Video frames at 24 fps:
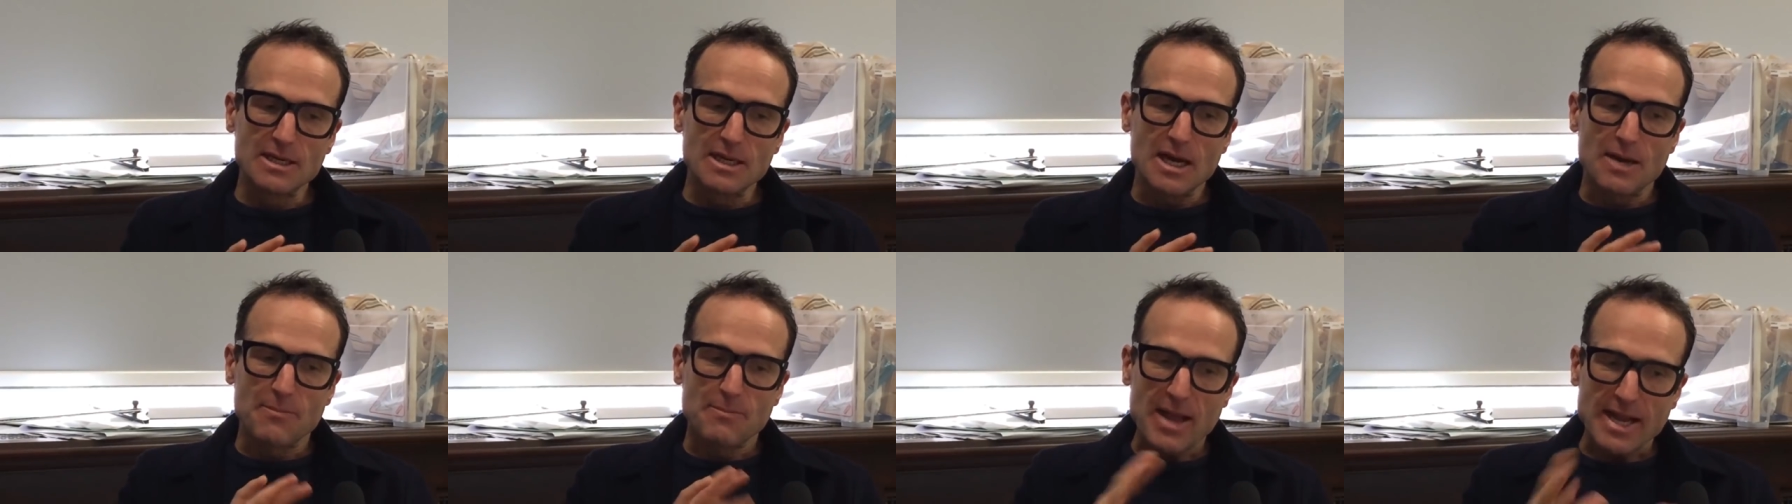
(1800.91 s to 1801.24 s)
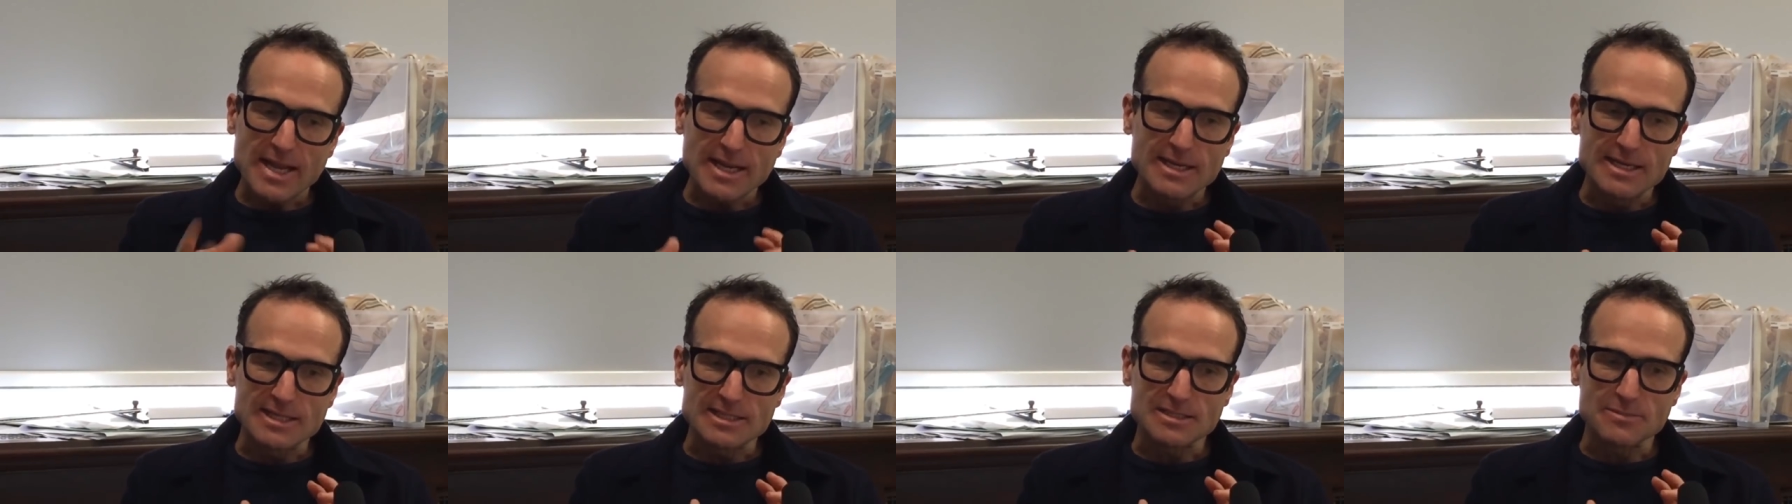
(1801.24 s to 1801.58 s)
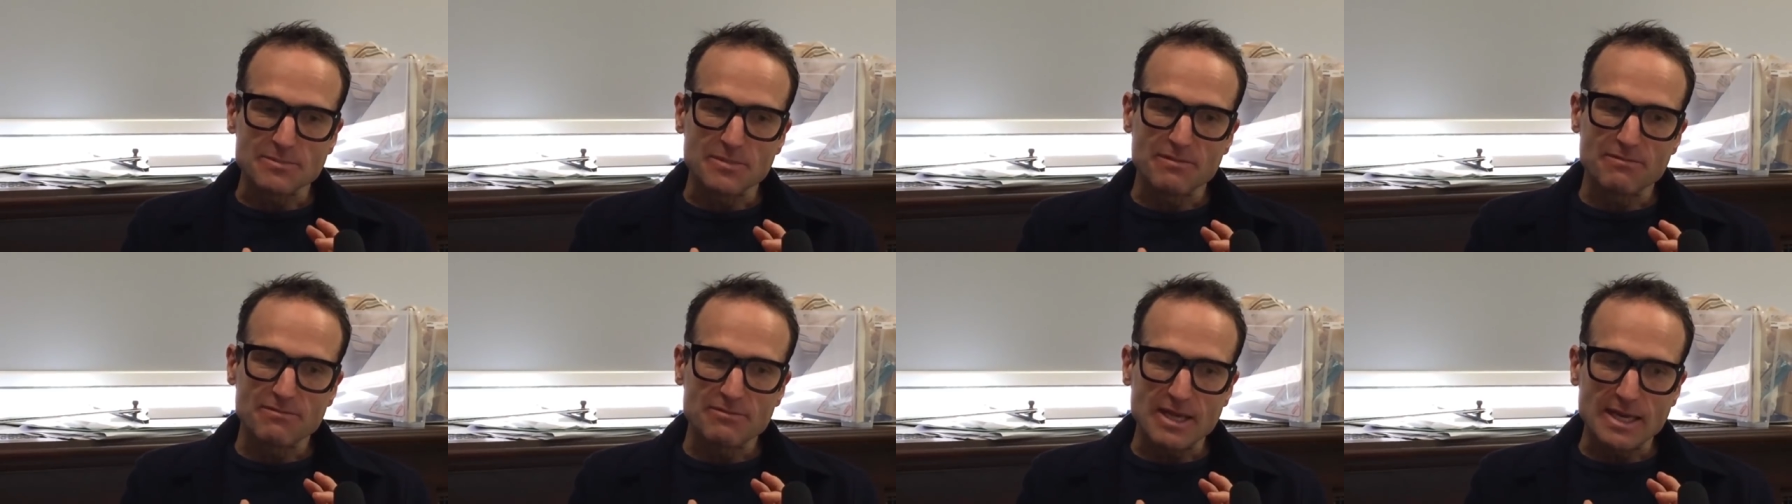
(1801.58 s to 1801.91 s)
a
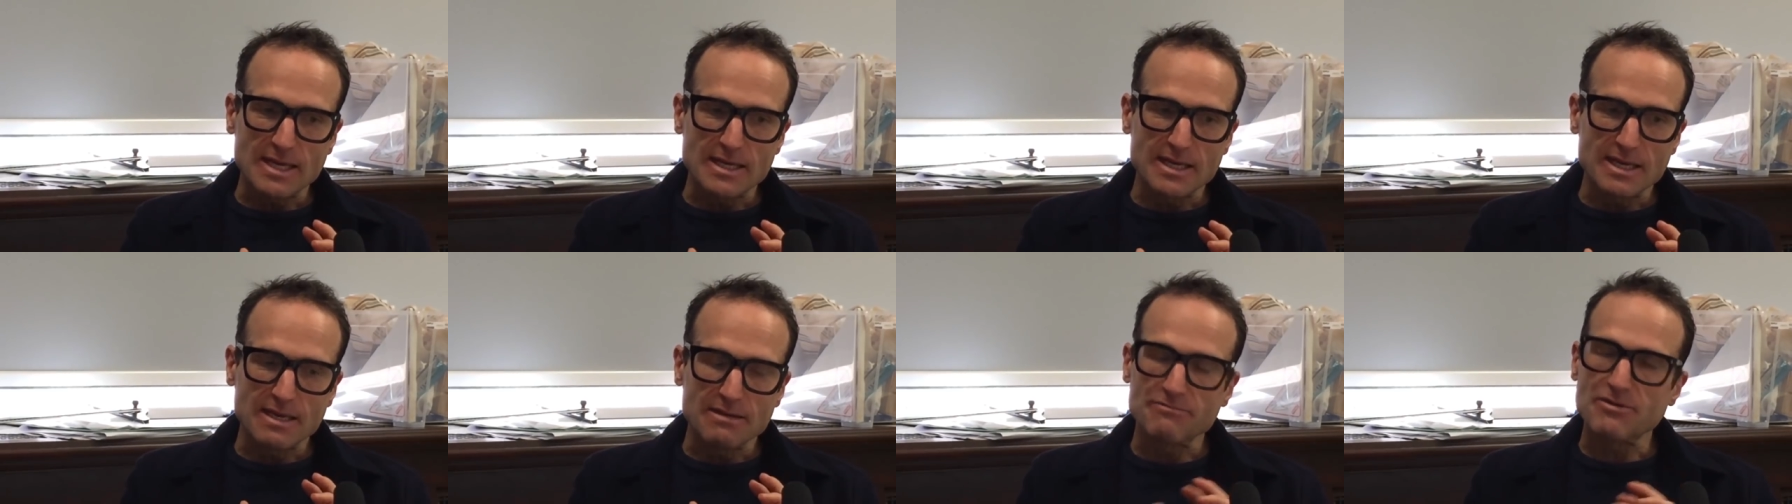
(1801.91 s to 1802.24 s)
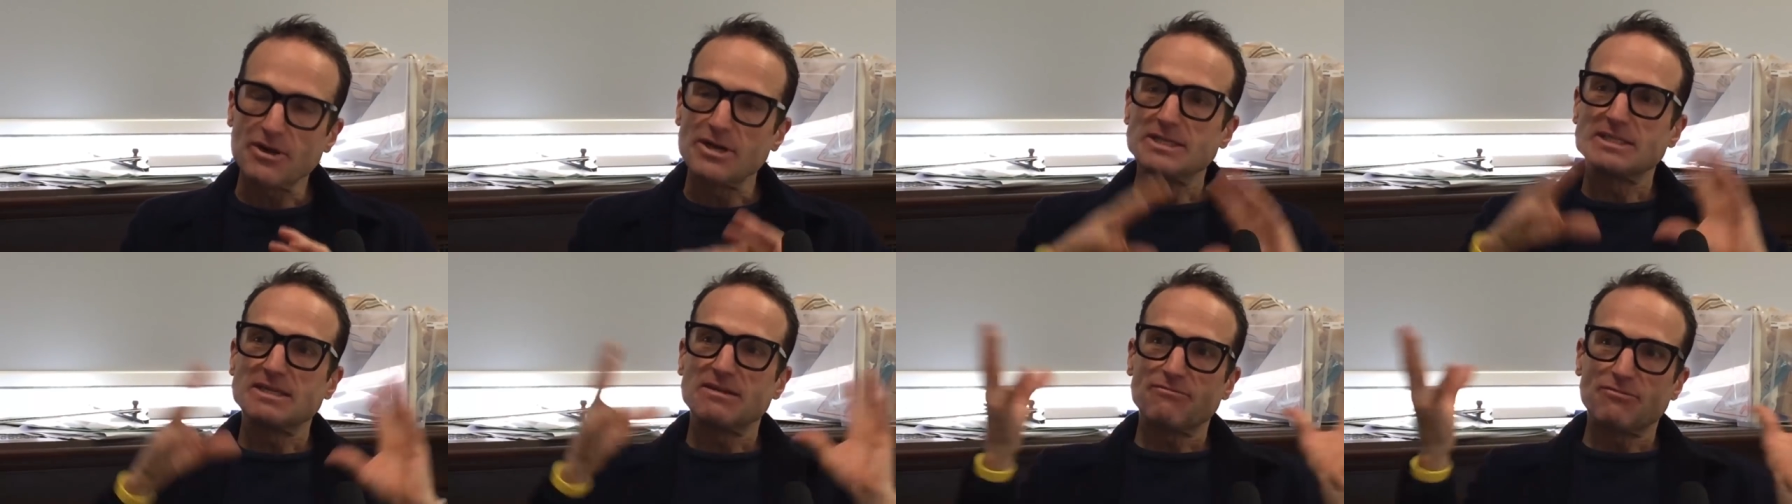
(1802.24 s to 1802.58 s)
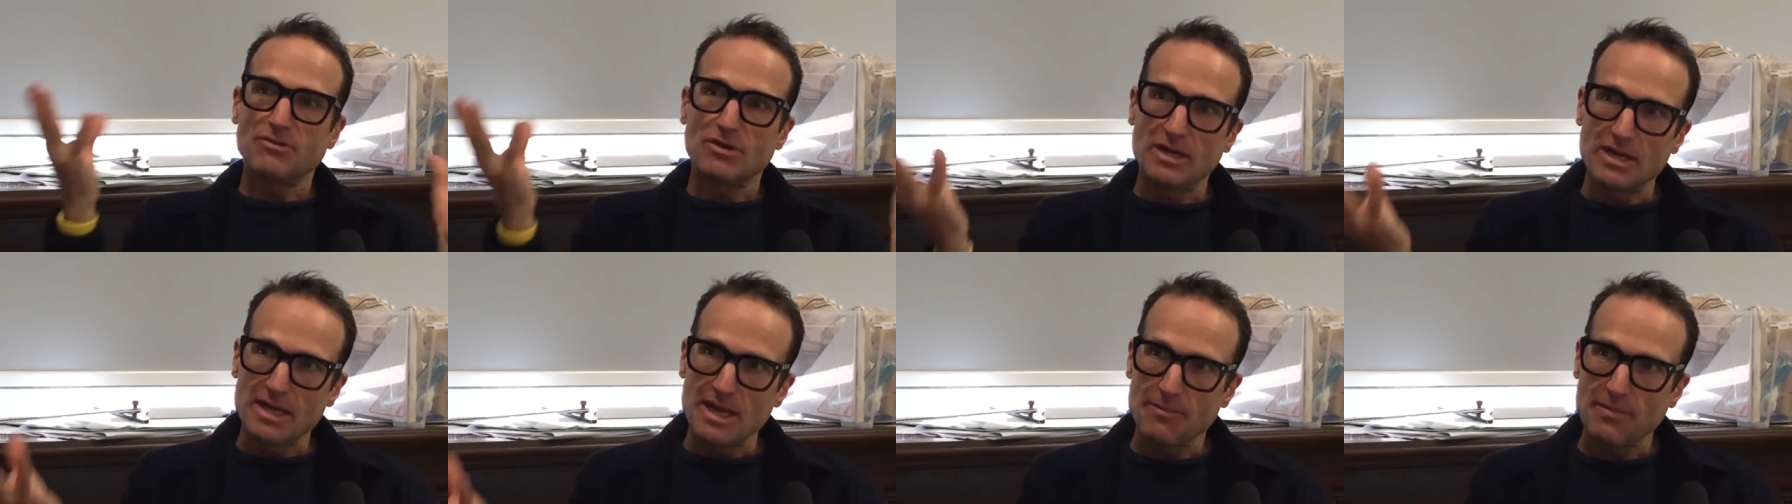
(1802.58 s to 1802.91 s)
mechanism of thinking very
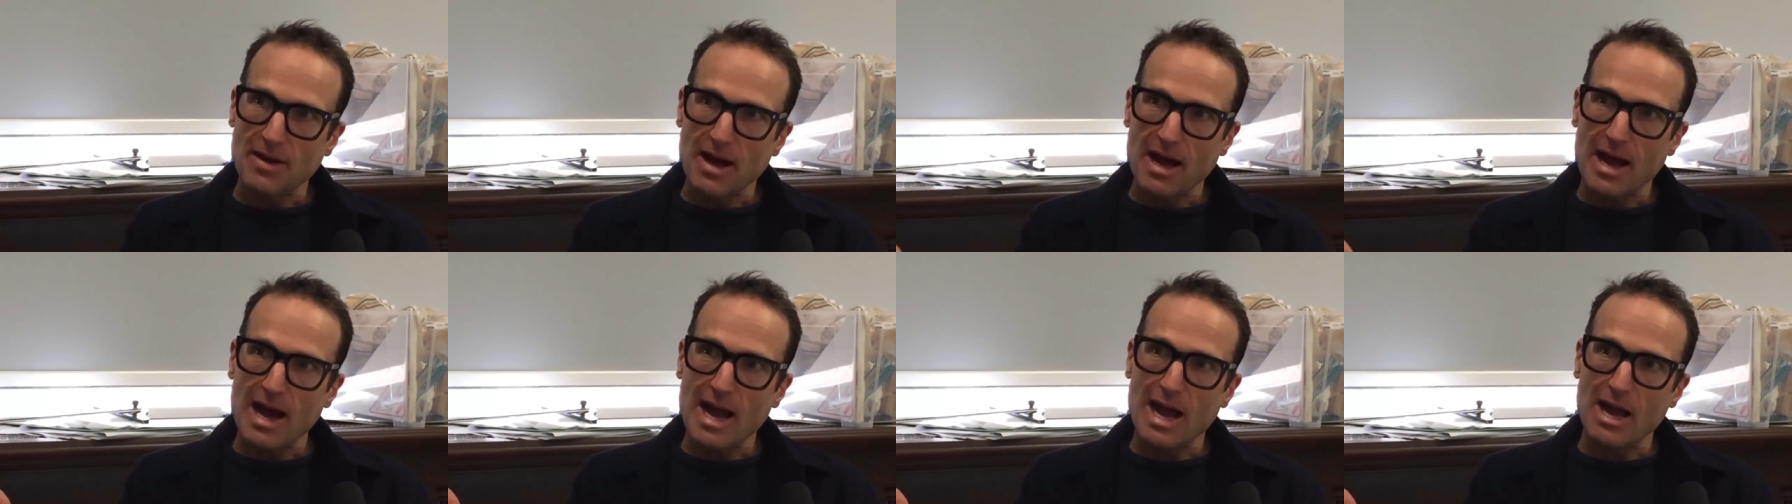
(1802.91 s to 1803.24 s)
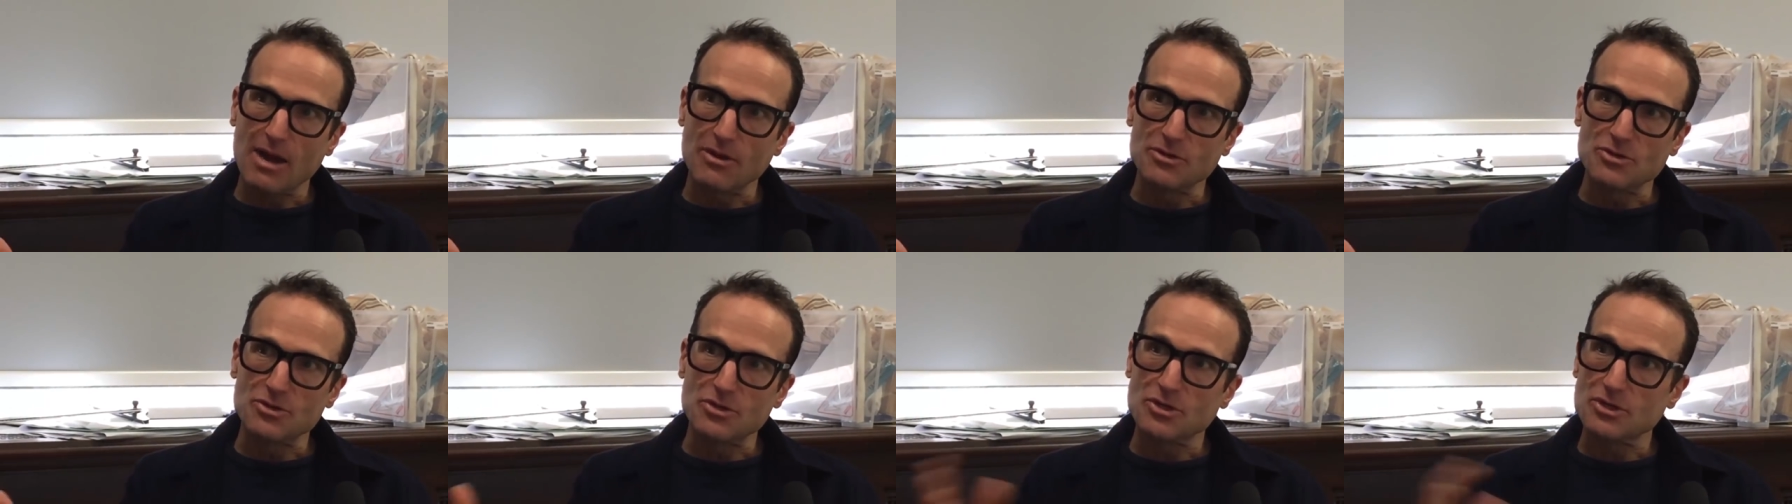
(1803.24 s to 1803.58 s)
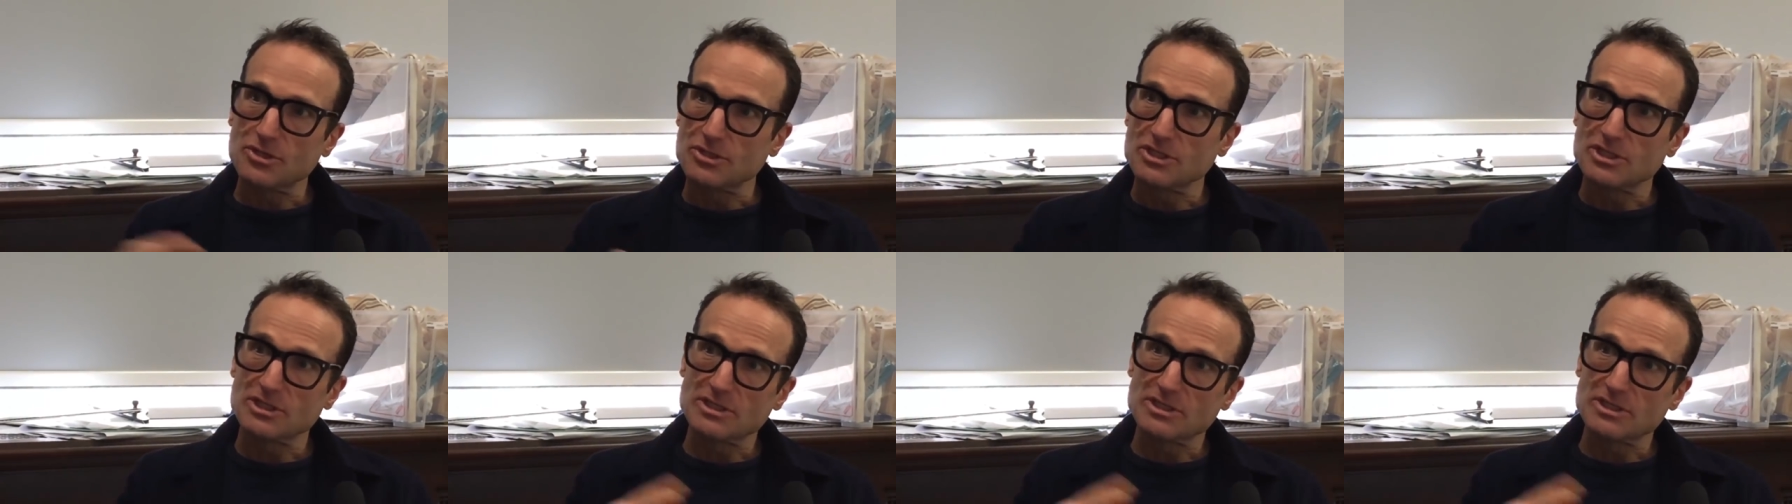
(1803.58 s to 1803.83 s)
differently about how you could